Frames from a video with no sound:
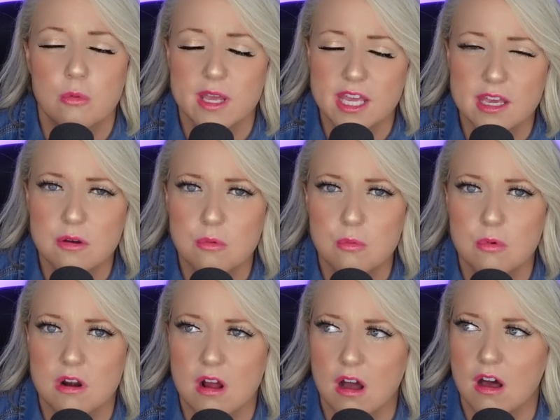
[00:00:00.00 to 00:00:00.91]
We
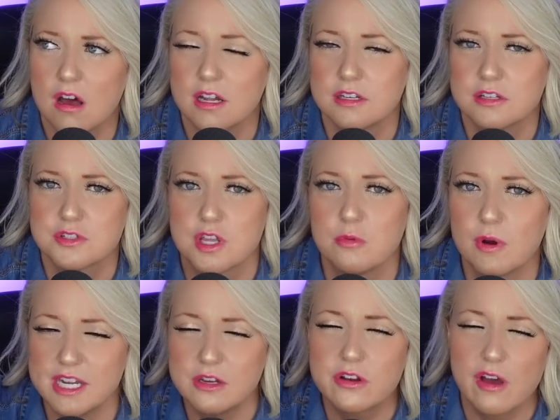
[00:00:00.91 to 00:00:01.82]
were on, so
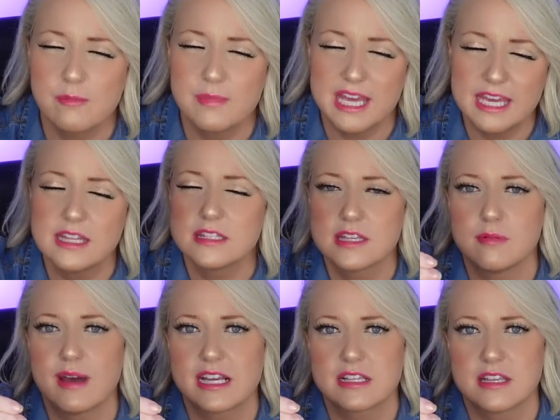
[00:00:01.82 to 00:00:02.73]
when you come
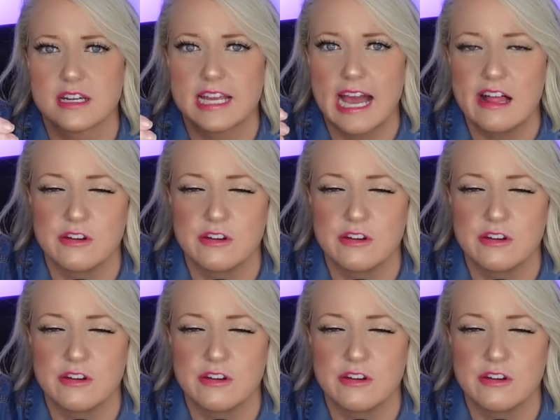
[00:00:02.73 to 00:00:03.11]
into the Bankside